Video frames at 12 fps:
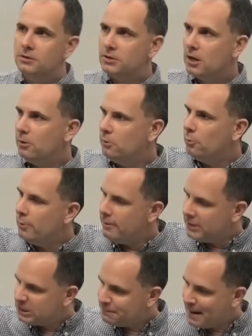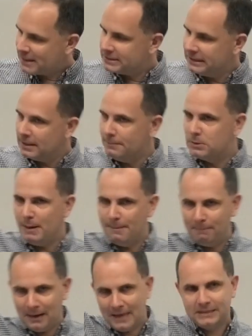So we're expecting them to be a
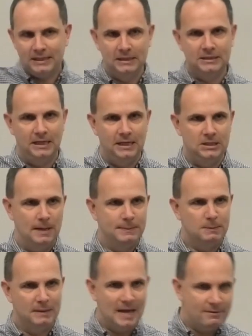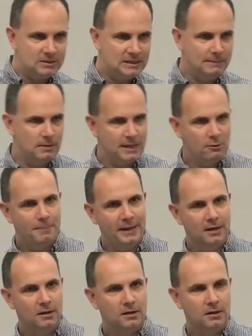blessing to Egypt, but now it seemed that they were
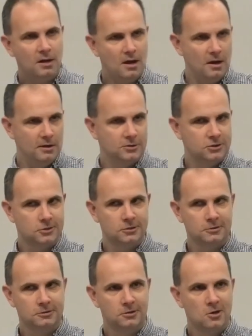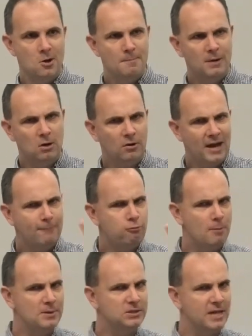being a curse. But God had
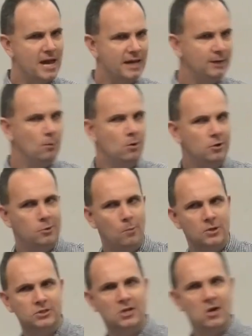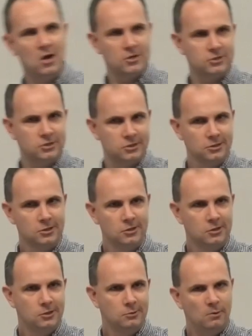promised that anyone who was cursed,
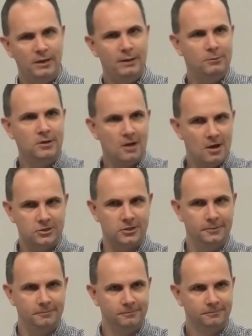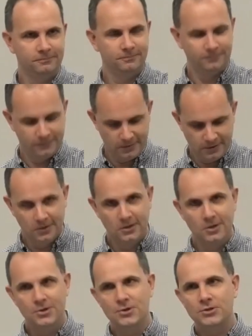well, he would curse them.
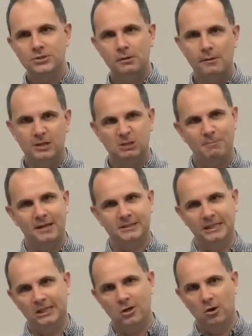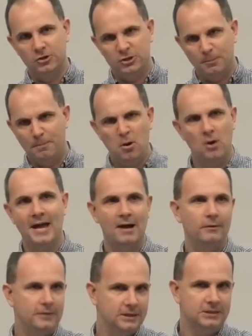So we're expecting God to put
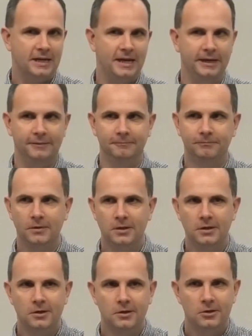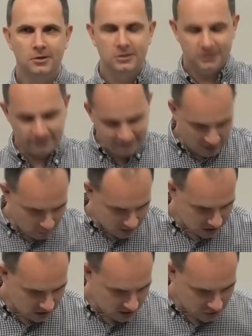out this king, to
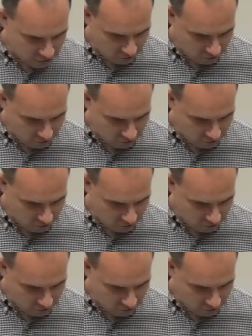vanquish this